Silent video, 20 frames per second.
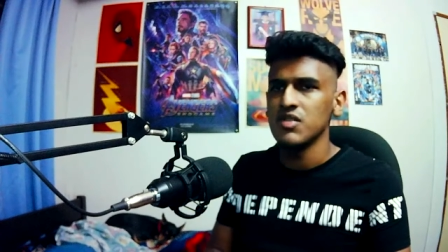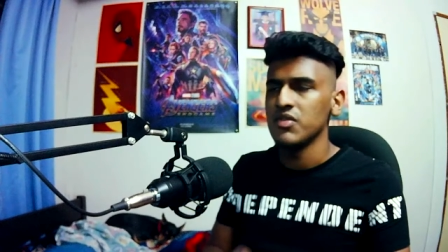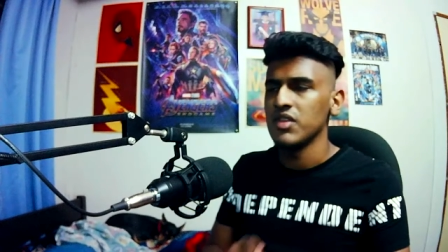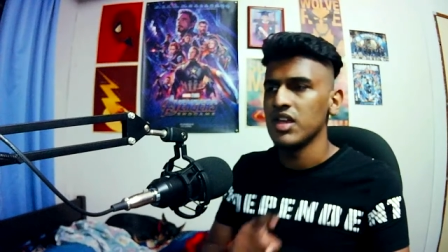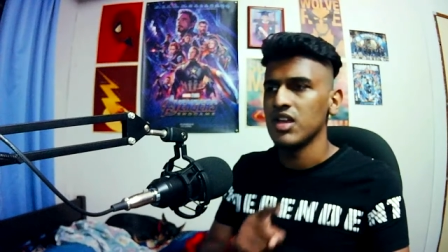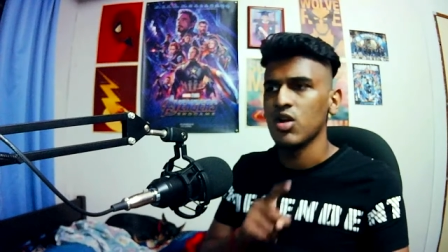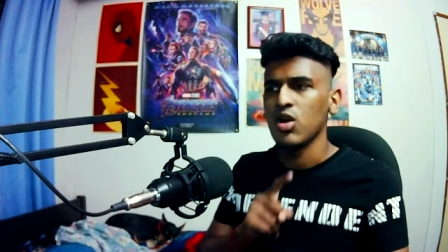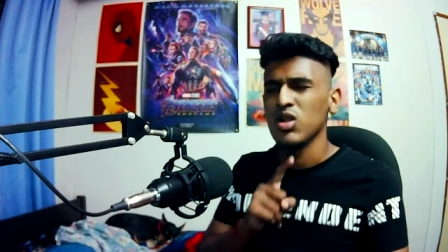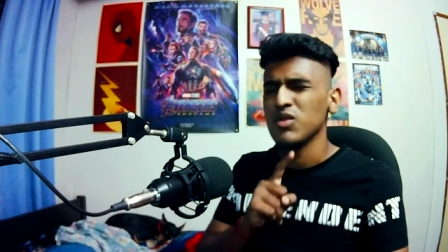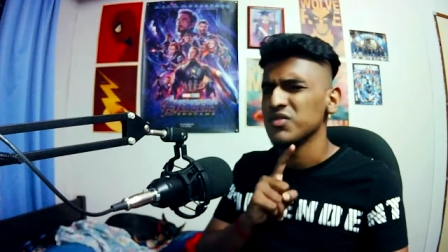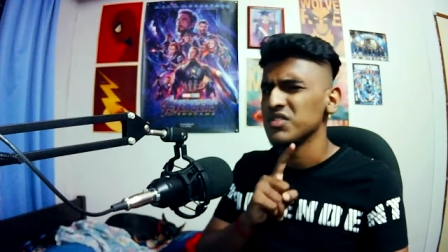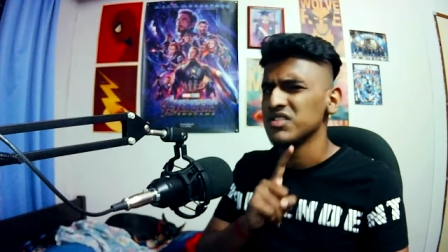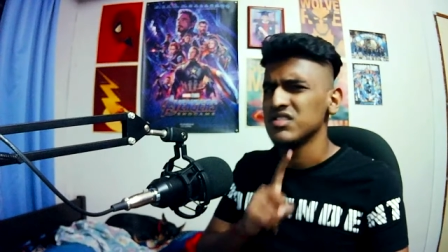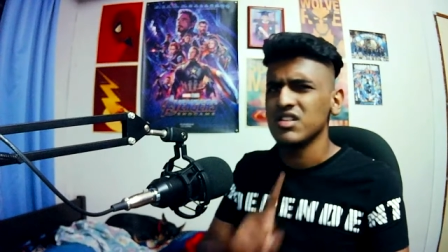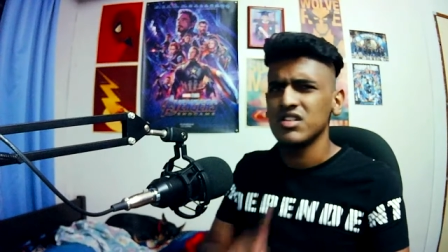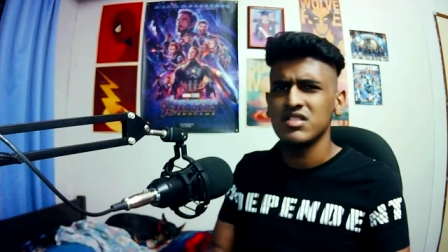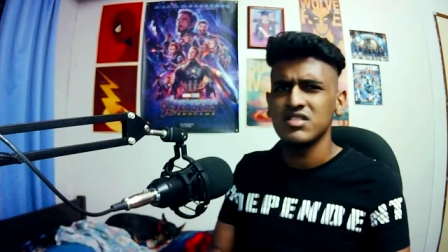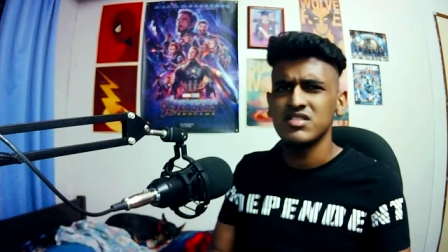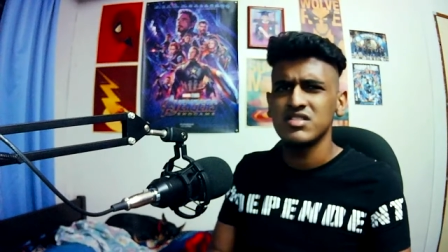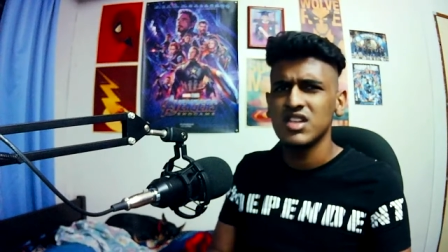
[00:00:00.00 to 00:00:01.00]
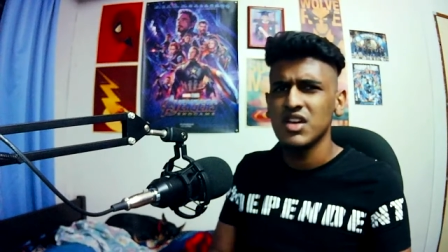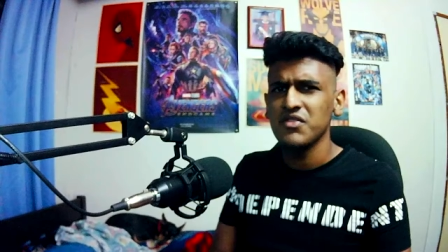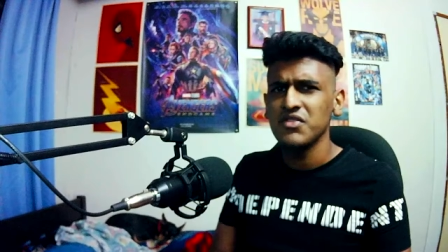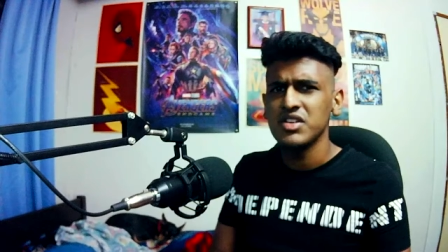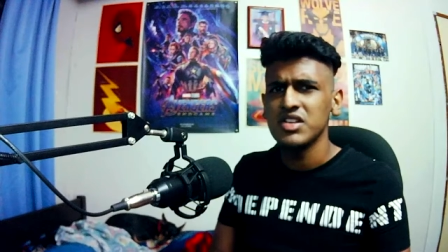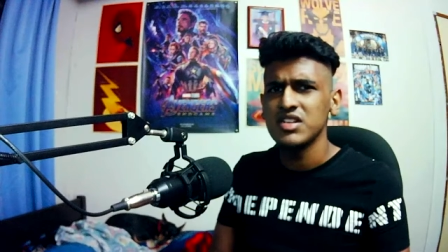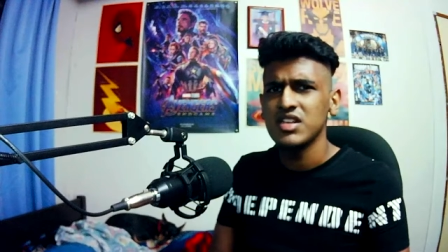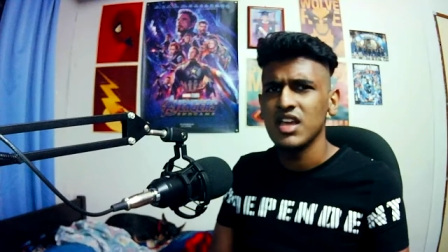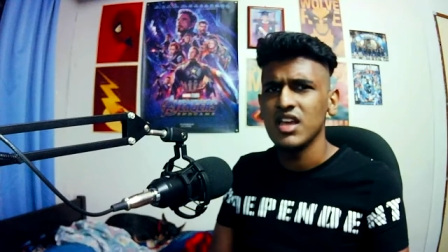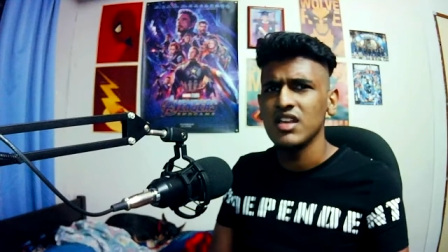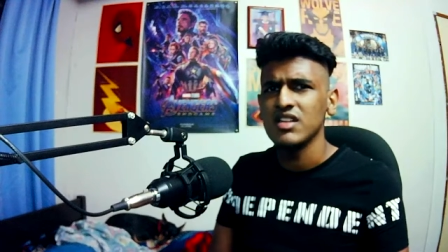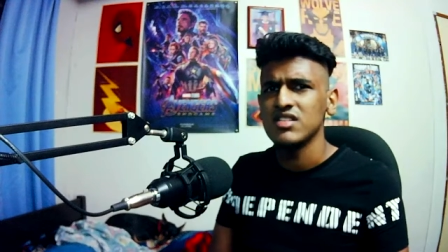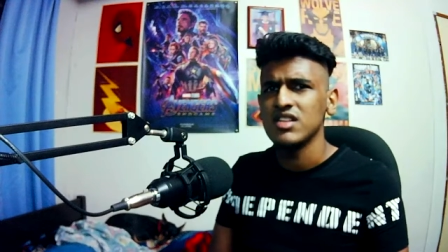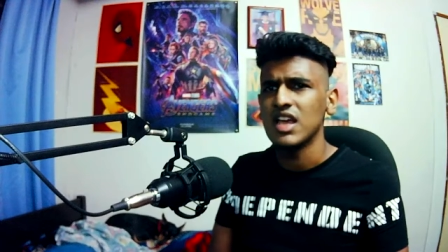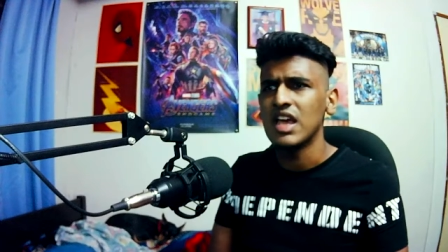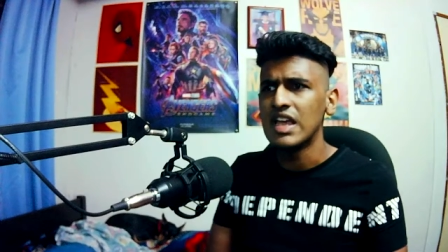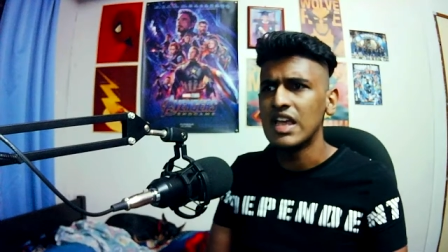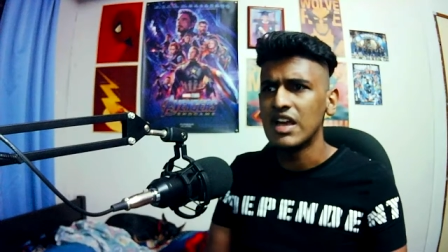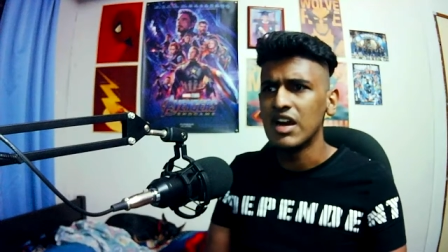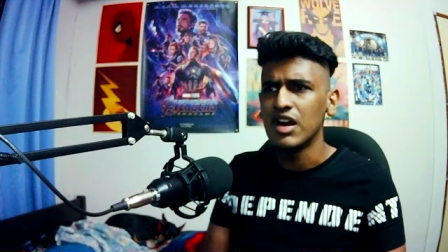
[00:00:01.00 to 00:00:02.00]
and then all of a sudden Stephanie takes
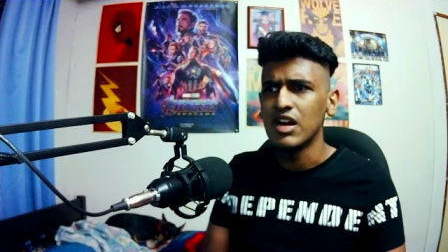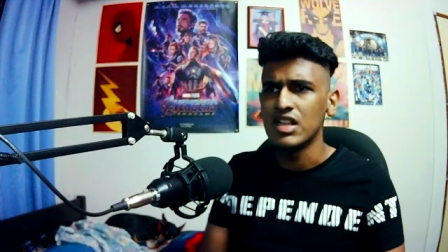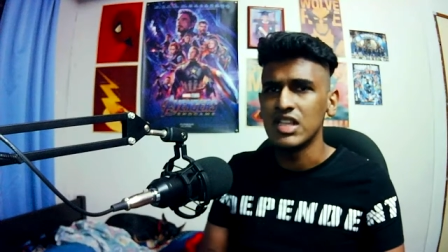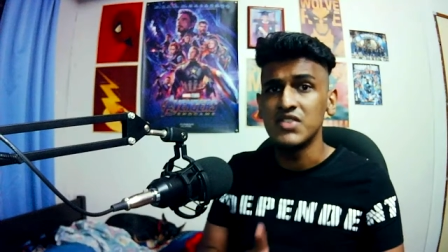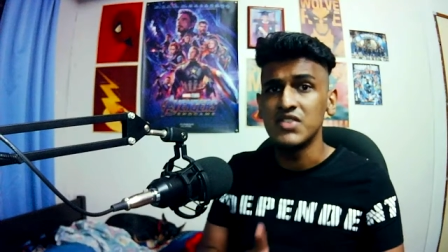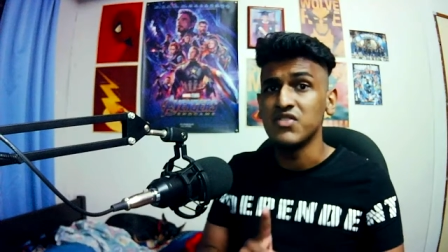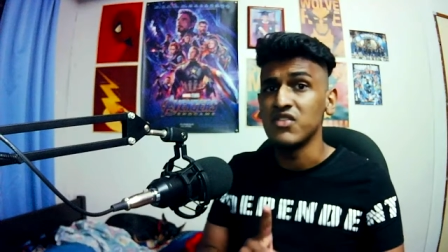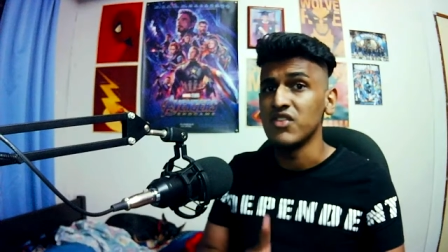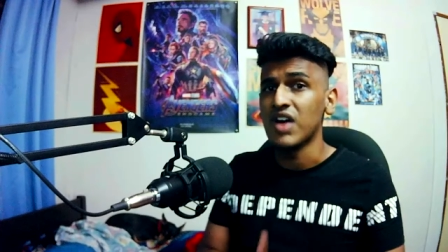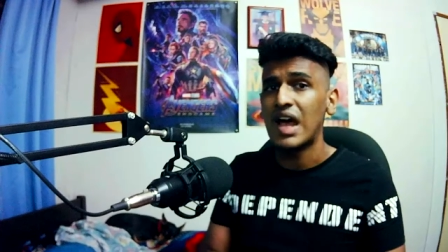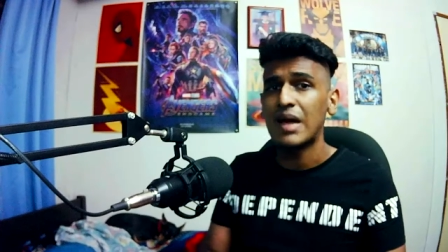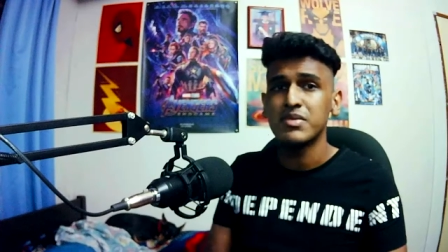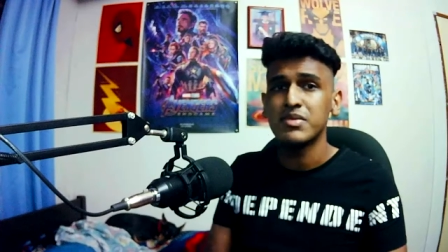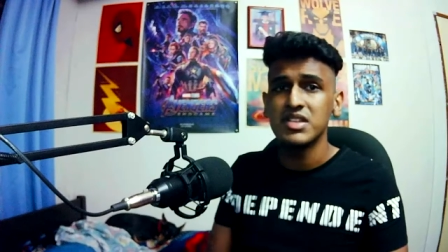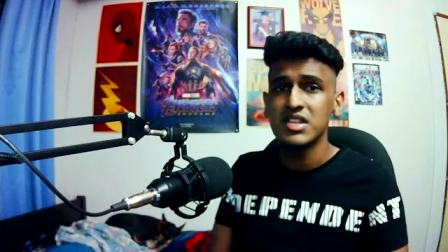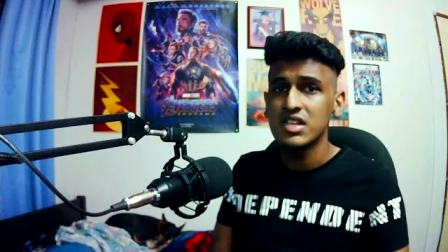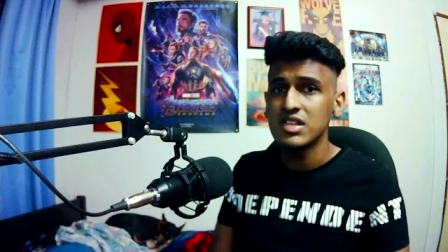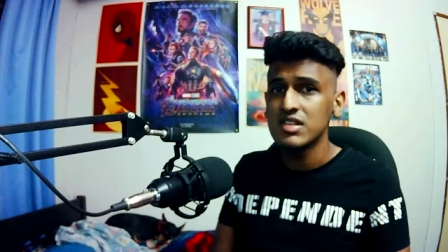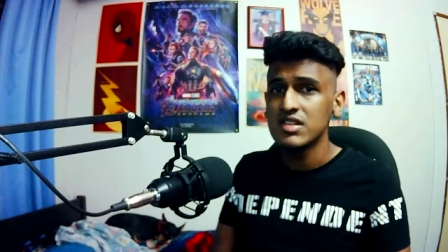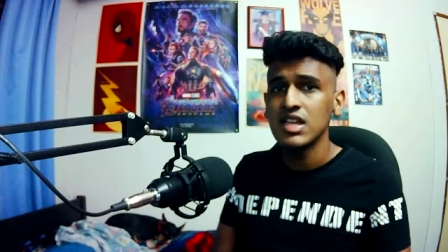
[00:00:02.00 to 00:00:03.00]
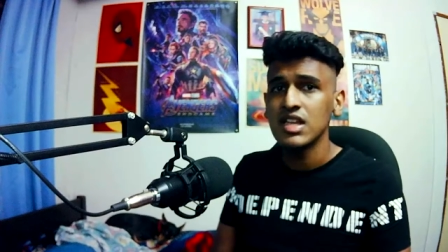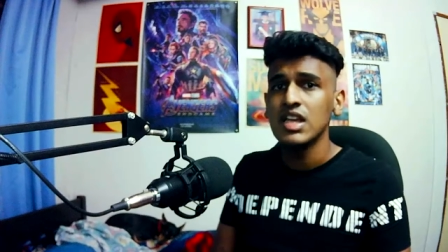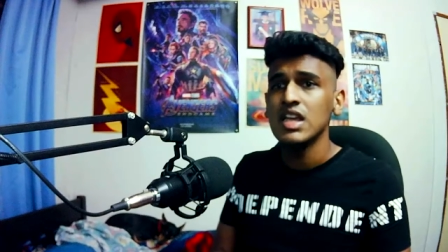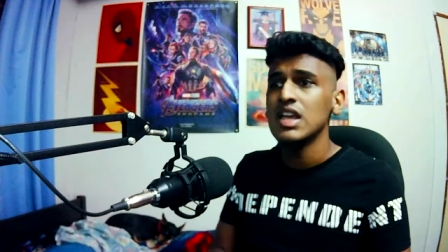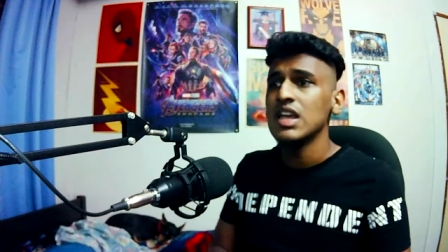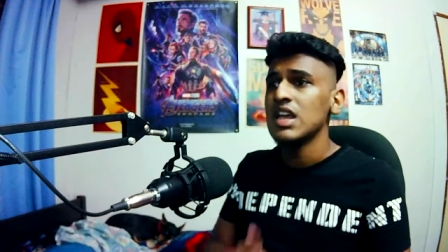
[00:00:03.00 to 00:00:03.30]
a uh, leave of absence,